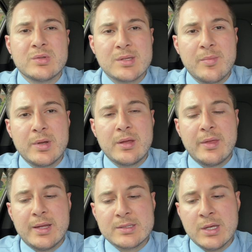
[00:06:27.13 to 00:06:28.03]
somebody
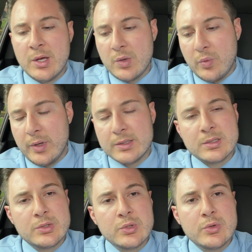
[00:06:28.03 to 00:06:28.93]
that's willing
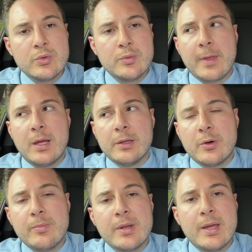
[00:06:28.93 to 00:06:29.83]
to do a
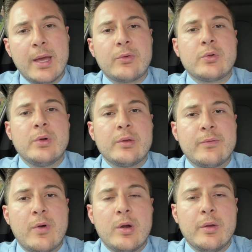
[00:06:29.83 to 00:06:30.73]
little bit extra
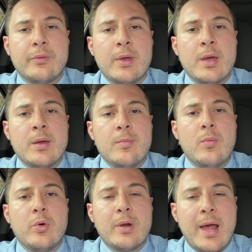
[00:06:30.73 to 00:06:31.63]
as far as
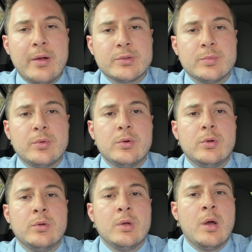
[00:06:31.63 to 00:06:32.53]
more
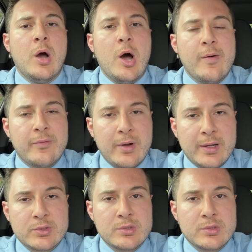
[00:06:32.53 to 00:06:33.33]
knowledgeable, offer extra